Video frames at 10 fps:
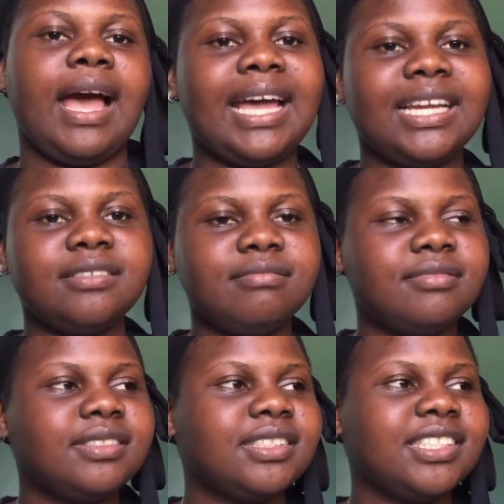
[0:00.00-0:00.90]
I
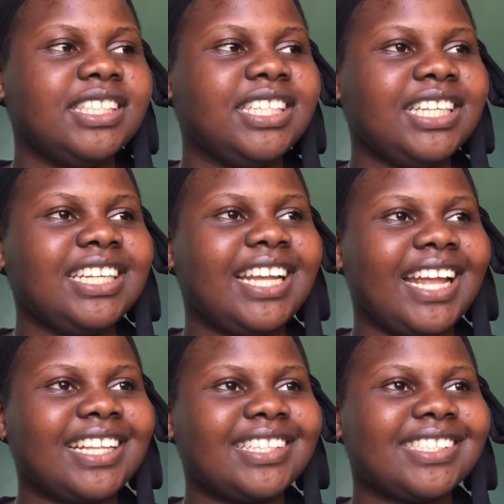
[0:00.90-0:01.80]
didn't
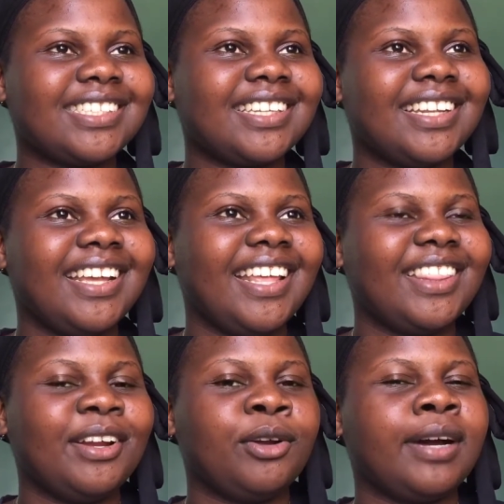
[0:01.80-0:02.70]
get
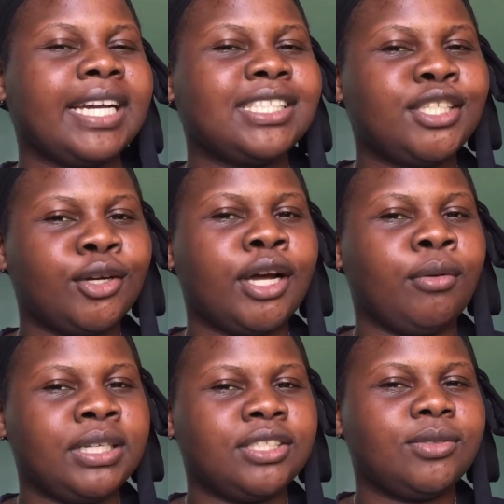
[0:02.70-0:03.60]
the required gel I
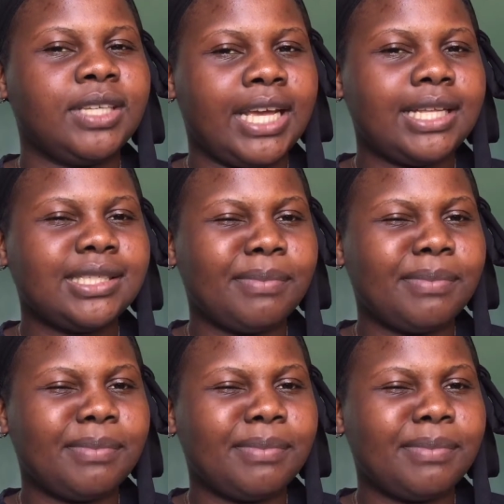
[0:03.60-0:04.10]
wanted to get,